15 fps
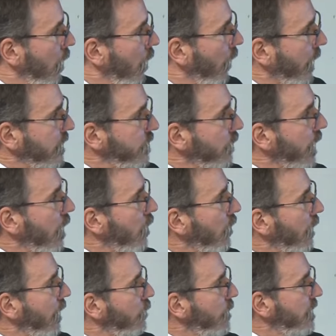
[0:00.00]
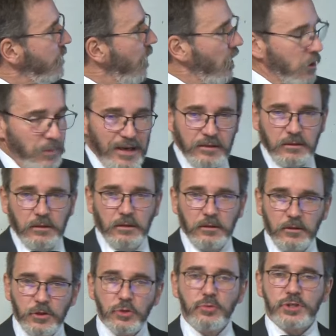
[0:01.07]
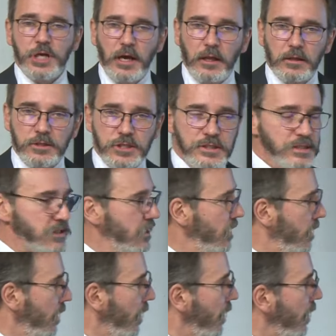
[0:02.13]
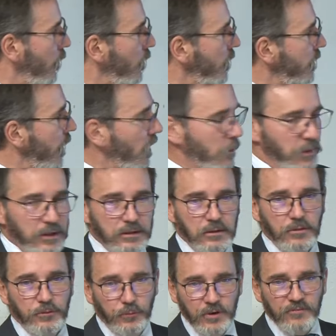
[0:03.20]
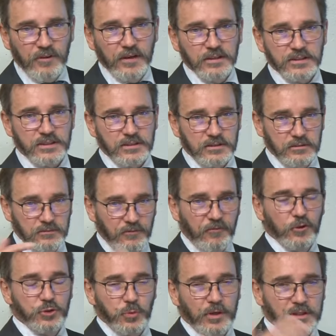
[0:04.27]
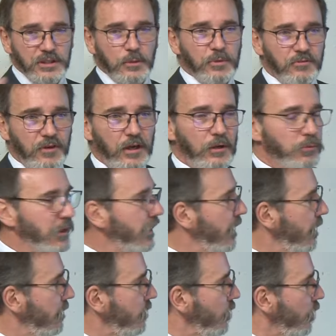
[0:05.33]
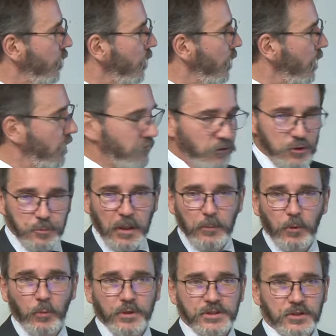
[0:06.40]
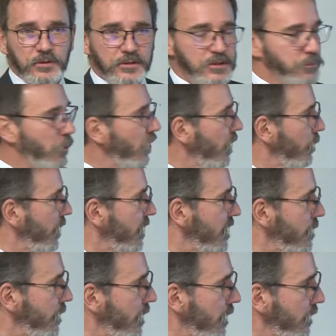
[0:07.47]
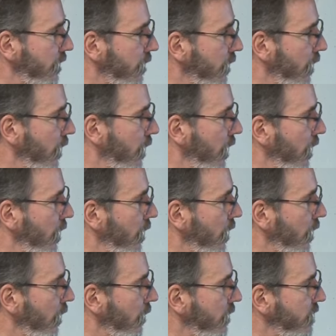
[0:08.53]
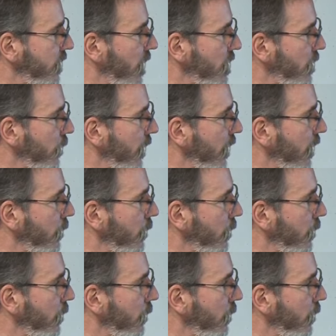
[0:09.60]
Okay, so now let me talk about new challenges, and I want to talk about three things. First one is going to be very related to the first paper we saw this morning by Dima and the discussion by